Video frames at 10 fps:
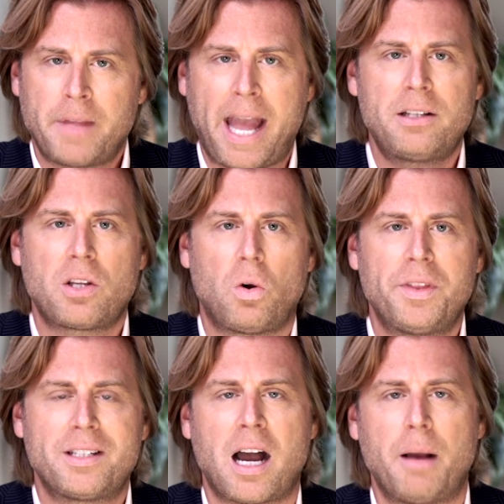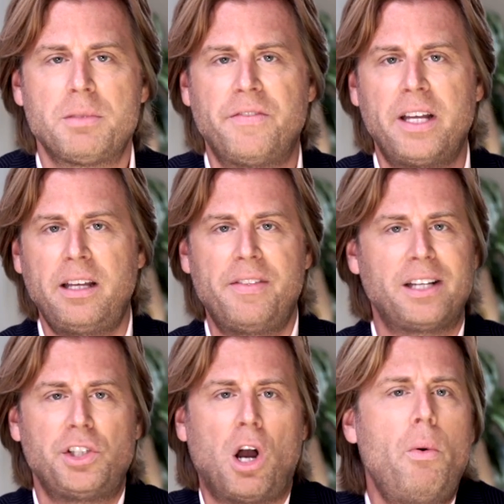Anne told the Times of India that
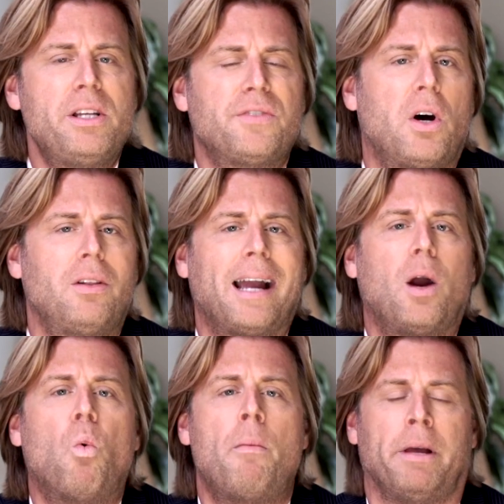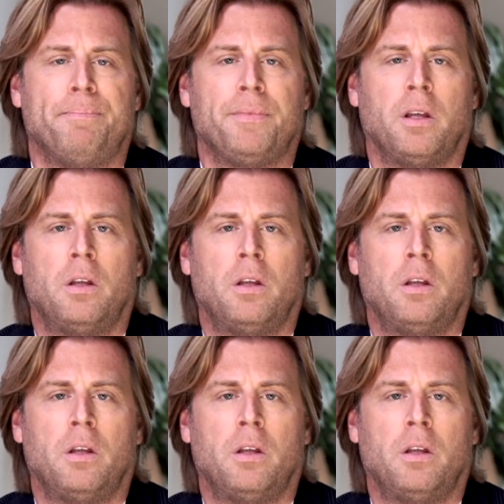she always felt like a woman,